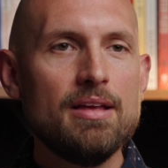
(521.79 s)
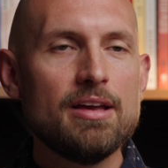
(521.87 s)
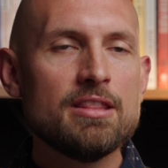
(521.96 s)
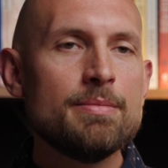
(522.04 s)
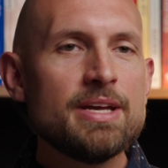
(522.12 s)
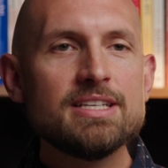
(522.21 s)

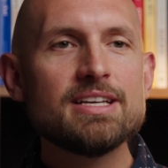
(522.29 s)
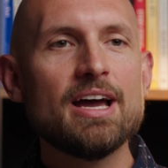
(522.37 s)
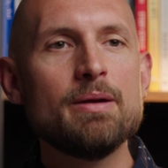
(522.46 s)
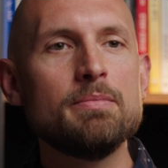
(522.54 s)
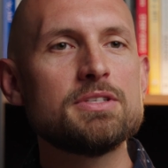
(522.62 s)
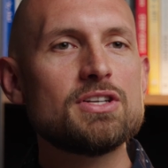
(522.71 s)
In the
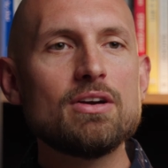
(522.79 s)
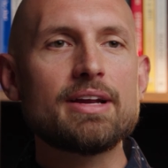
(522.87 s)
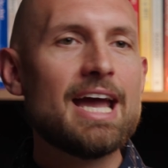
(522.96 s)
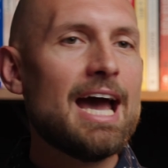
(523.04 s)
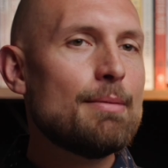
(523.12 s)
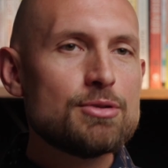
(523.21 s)
meantime, start
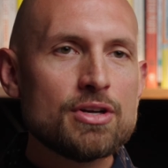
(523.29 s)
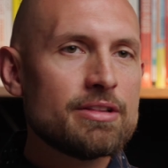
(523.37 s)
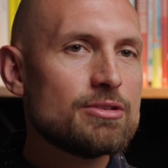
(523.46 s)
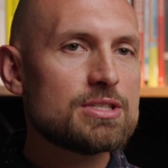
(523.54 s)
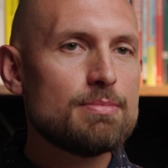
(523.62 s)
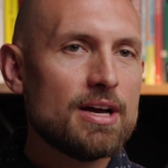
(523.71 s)
capturing
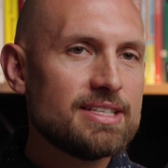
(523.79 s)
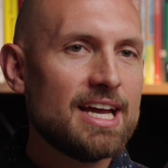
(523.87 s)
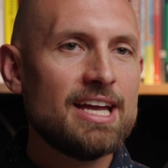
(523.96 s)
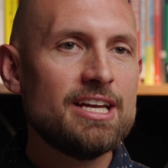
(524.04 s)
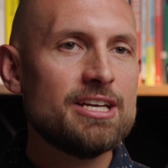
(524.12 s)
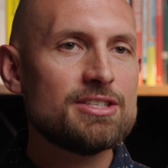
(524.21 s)
those
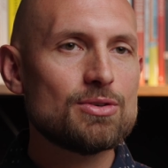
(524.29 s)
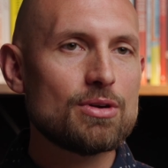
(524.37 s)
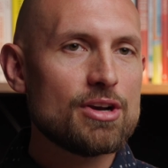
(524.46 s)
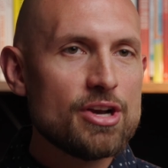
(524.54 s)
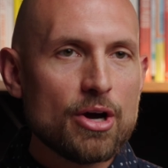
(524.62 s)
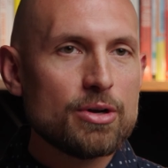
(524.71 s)
spontaneous or
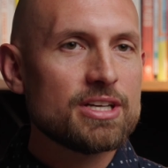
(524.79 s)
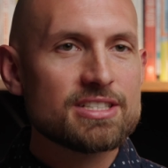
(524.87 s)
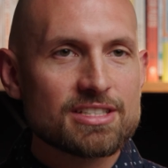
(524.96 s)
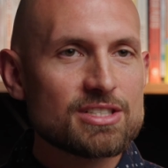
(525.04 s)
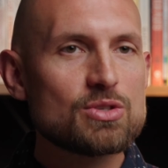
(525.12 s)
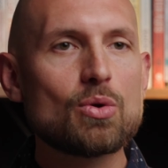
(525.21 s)

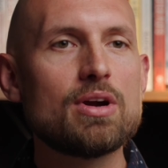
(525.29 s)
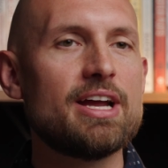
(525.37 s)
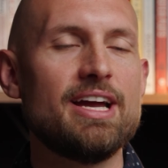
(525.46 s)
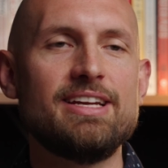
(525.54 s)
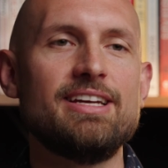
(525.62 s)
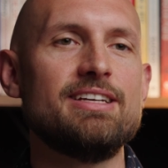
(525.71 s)
noticed story
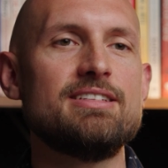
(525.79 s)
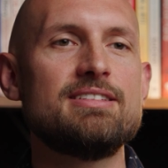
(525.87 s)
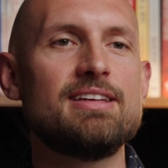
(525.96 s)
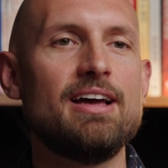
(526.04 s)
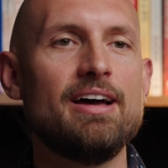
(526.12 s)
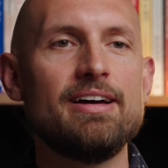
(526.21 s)
ideas,
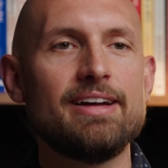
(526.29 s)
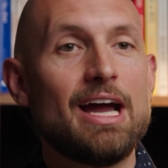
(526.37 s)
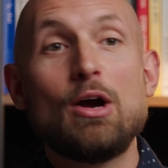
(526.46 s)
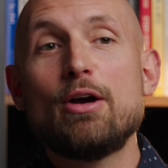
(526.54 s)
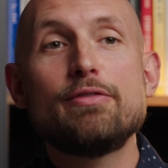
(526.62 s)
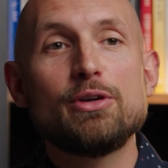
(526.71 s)

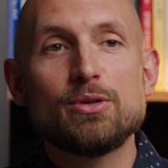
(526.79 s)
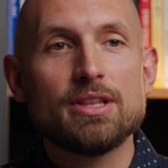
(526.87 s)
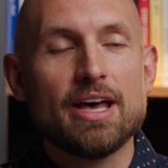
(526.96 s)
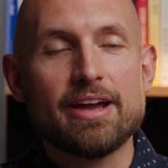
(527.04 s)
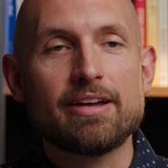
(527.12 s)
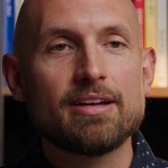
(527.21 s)
however you would
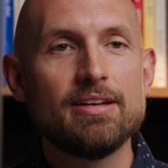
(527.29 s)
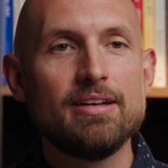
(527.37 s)
like.